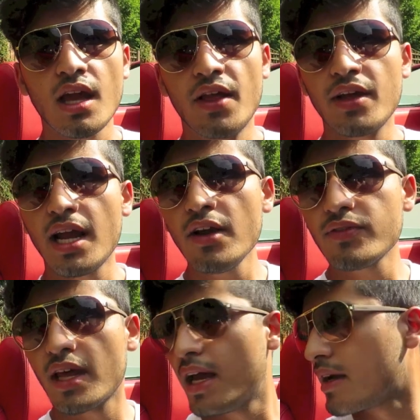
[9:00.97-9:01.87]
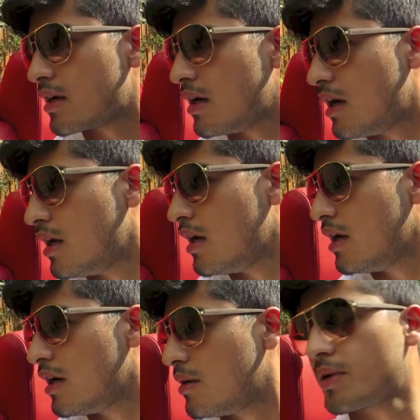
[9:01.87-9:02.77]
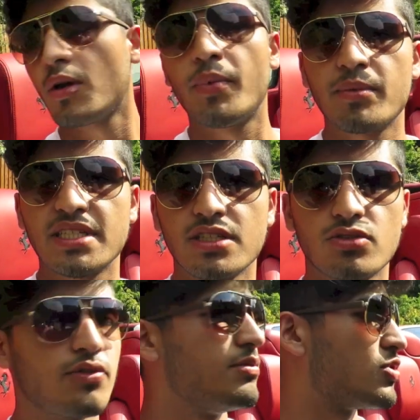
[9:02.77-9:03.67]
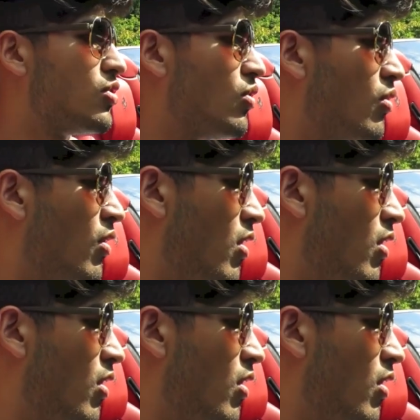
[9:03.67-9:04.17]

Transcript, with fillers: And then after the haircut, I'm gonna go pick my sister up from school.